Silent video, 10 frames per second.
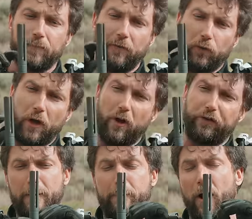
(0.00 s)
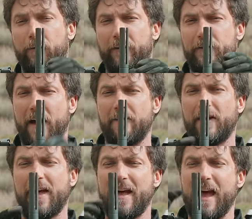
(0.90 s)
If you'll notice that the B R fifty-five
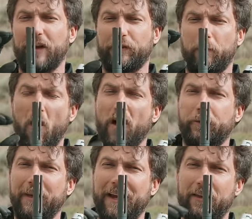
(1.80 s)
has approximately